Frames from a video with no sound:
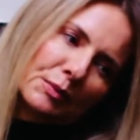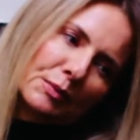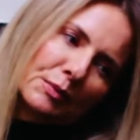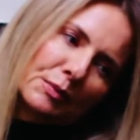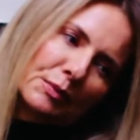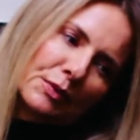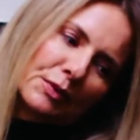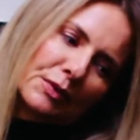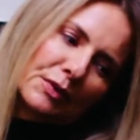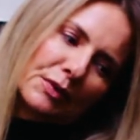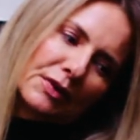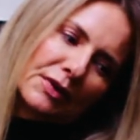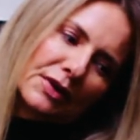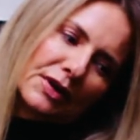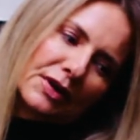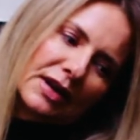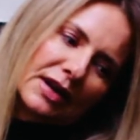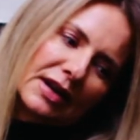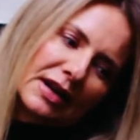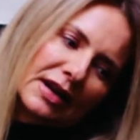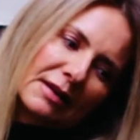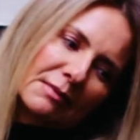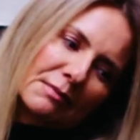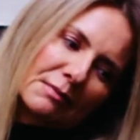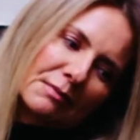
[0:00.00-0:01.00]

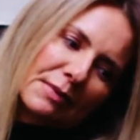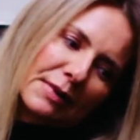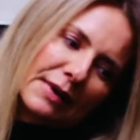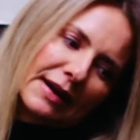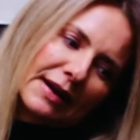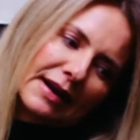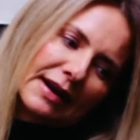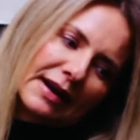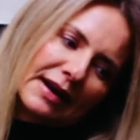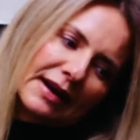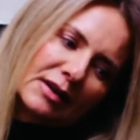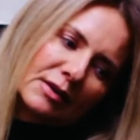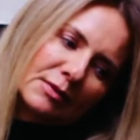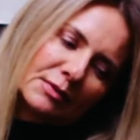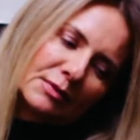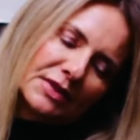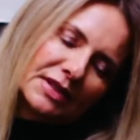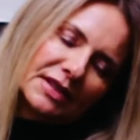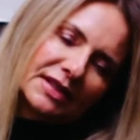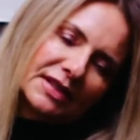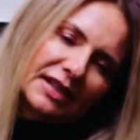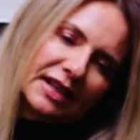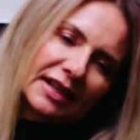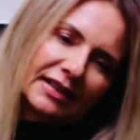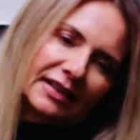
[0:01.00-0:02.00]
bring it back up to
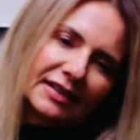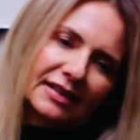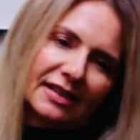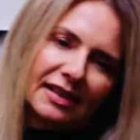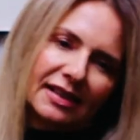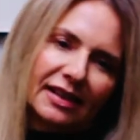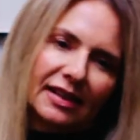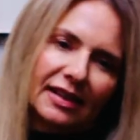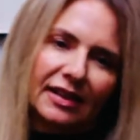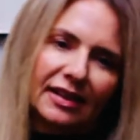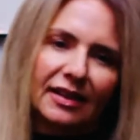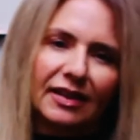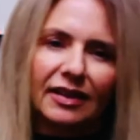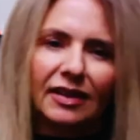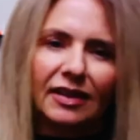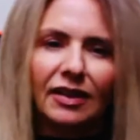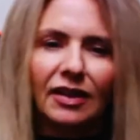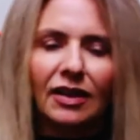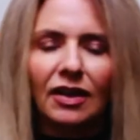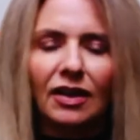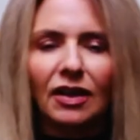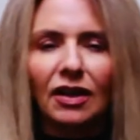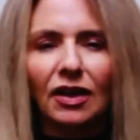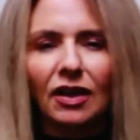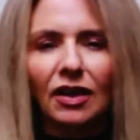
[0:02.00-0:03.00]
center
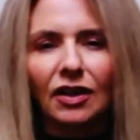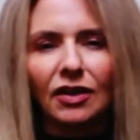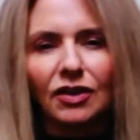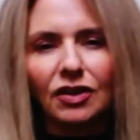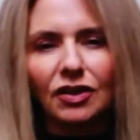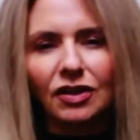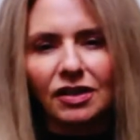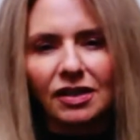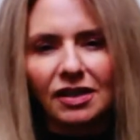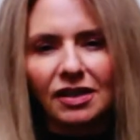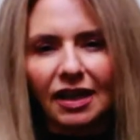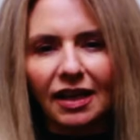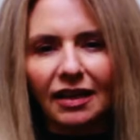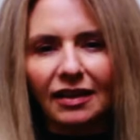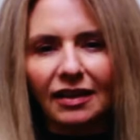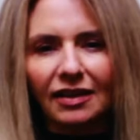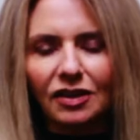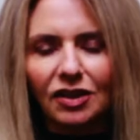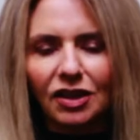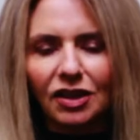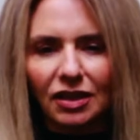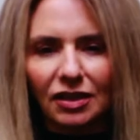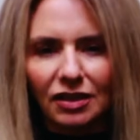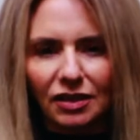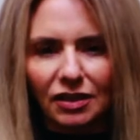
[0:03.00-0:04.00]
and just take the
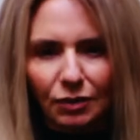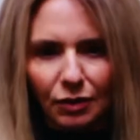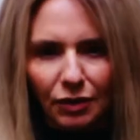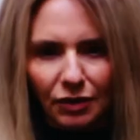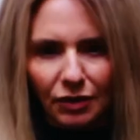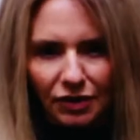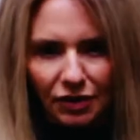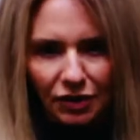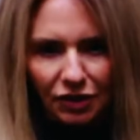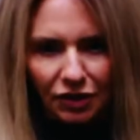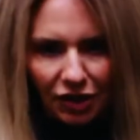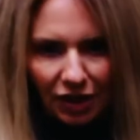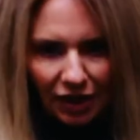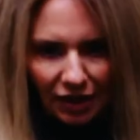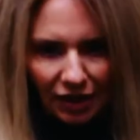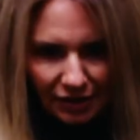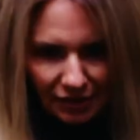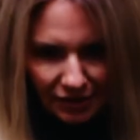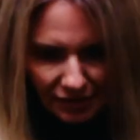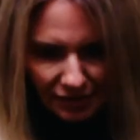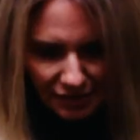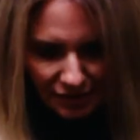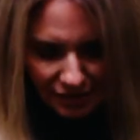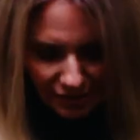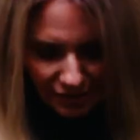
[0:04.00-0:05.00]
chin towards the
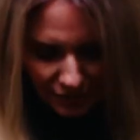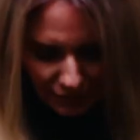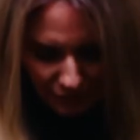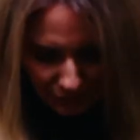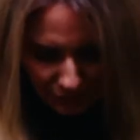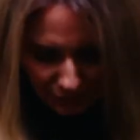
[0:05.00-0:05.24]
chest.